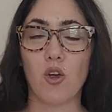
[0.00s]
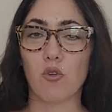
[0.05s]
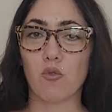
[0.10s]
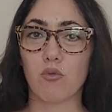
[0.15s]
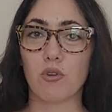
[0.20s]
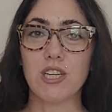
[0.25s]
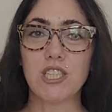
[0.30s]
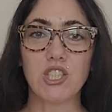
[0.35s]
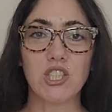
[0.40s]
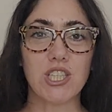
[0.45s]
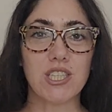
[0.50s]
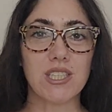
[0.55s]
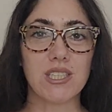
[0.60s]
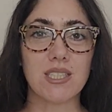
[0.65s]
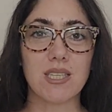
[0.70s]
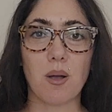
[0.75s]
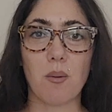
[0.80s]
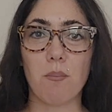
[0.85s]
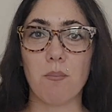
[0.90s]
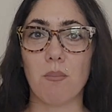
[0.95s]

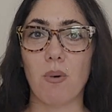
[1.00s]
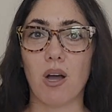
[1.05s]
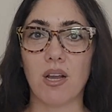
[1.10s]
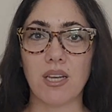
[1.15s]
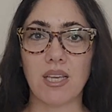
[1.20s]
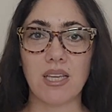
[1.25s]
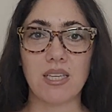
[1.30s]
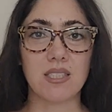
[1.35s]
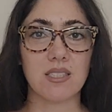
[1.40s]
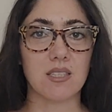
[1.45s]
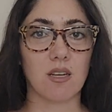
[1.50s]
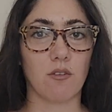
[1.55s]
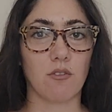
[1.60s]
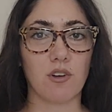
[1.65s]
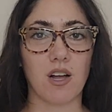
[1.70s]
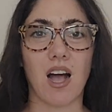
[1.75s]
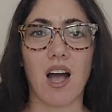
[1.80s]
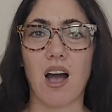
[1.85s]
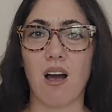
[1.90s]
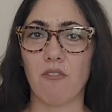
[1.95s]
riches, money,
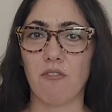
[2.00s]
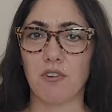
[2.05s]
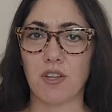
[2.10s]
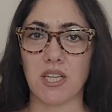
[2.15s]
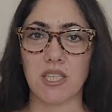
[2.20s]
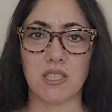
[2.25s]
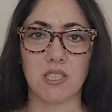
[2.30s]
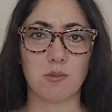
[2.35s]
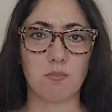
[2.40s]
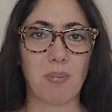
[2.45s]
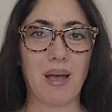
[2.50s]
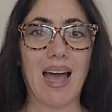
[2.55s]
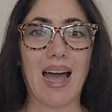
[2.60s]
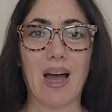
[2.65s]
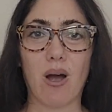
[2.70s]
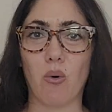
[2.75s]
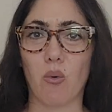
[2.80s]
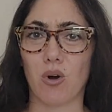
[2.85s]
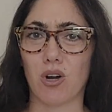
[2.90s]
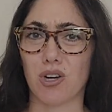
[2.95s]
self-confidence,
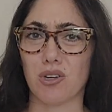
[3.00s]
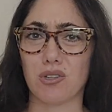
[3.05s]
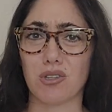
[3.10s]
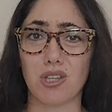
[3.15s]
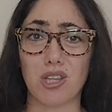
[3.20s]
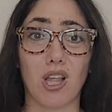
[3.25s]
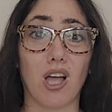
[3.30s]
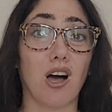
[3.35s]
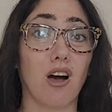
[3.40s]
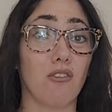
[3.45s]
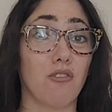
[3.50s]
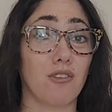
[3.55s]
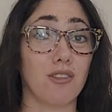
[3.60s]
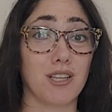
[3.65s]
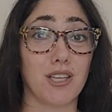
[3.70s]
power, love.